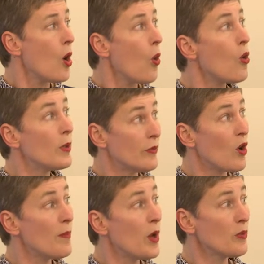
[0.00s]
Or where you've
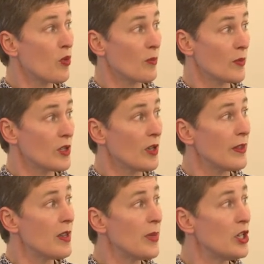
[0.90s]
got both problems.
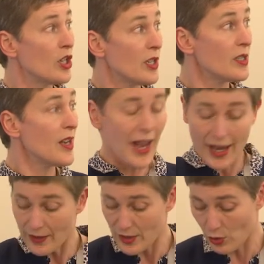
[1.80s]
They're big genes
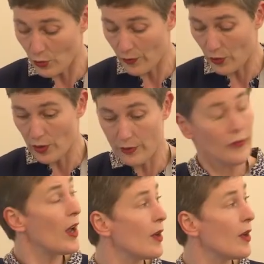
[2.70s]
and there's an awful lot of,